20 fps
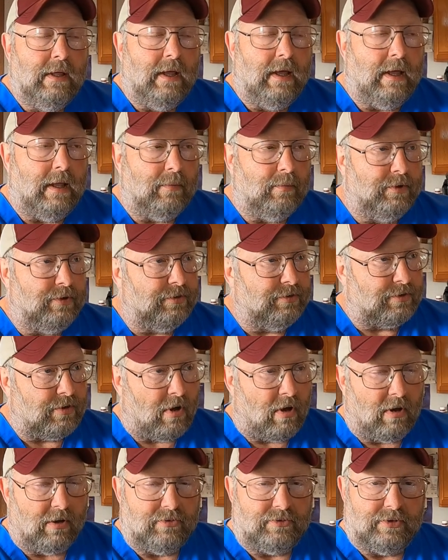And we just
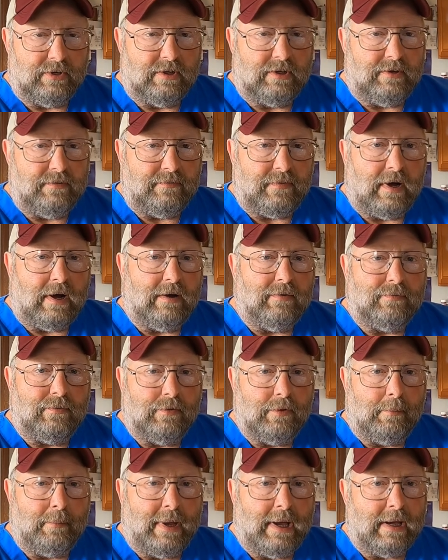call it 65
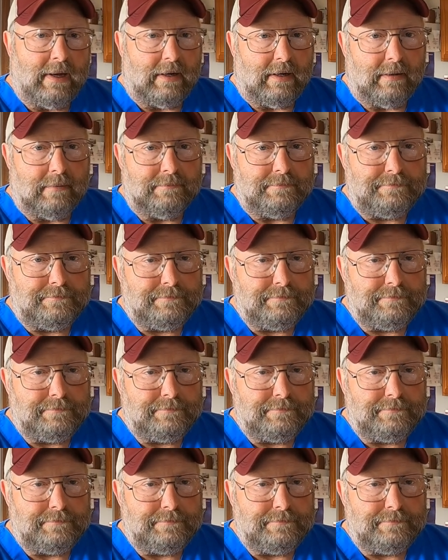for the Magni.